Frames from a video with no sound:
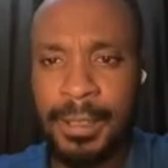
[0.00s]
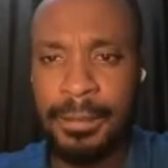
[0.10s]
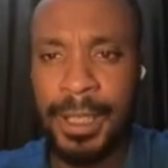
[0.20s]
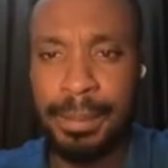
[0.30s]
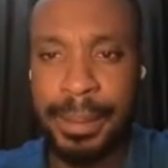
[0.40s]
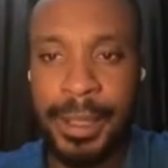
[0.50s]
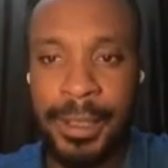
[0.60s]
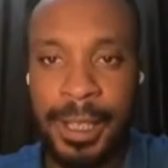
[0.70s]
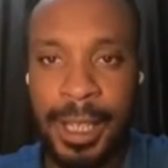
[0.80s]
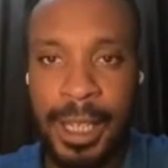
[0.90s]
of like a
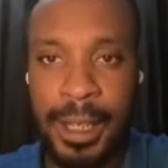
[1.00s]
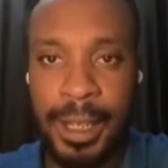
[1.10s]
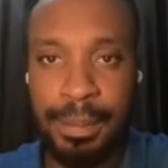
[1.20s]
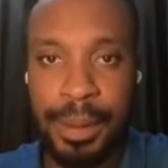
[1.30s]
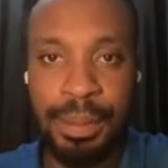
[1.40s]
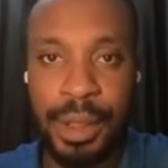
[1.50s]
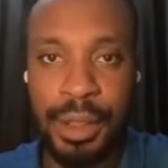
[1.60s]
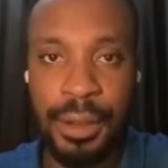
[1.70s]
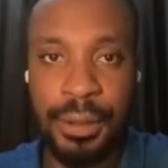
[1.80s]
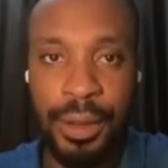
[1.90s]
big
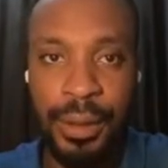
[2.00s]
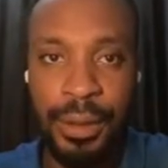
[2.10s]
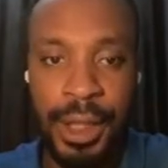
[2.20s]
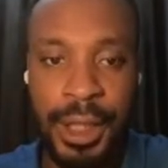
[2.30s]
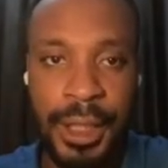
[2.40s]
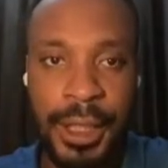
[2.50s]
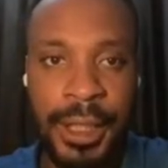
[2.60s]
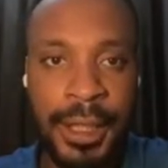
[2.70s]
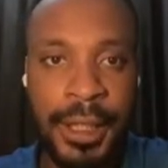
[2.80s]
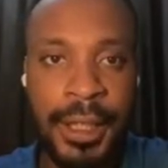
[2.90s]
picture view of AI,
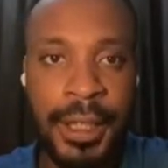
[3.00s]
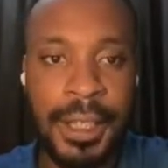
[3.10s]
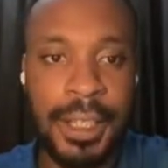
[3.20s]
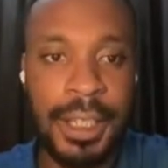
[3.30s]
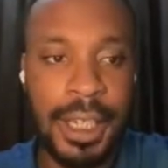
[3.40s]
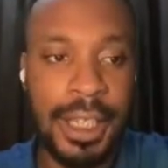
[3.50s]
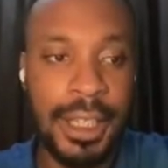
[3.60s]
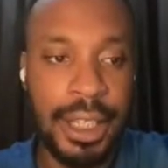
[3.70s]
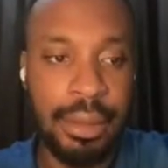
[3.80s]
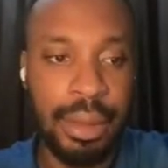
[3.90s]

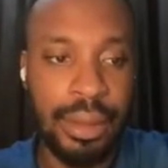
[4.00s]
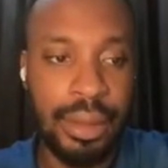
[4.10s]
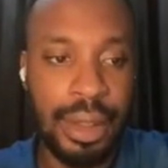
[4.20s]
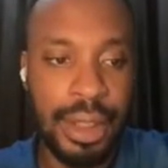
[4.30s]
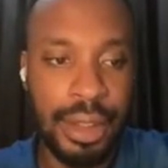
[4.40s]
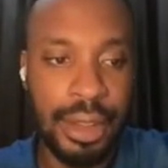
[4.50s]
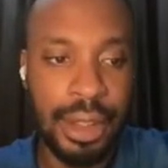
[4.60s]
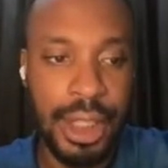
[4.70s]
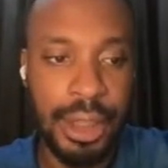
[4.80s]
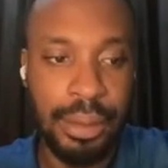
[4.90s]
and then we looked
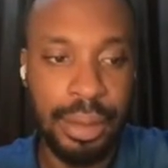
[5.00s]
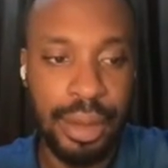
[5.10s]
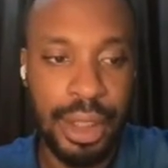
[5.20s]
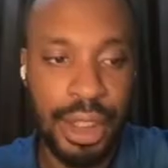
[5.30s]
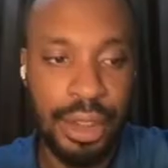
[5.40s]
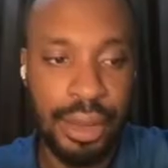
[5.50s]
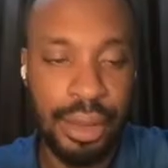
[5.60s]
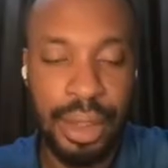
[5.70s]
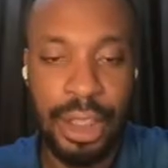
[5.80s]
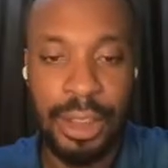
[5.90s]
inward
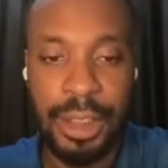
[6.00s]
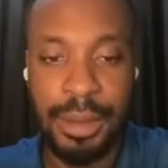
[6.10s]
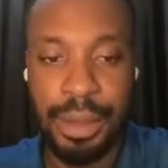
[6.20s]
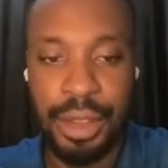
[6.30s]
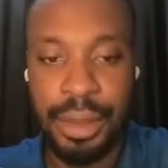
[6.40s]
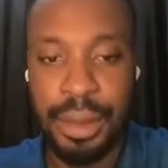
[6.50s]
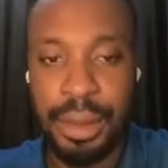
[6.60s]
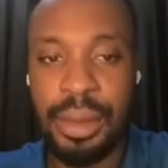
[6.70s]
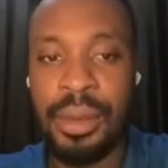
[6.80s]
into LLMs. So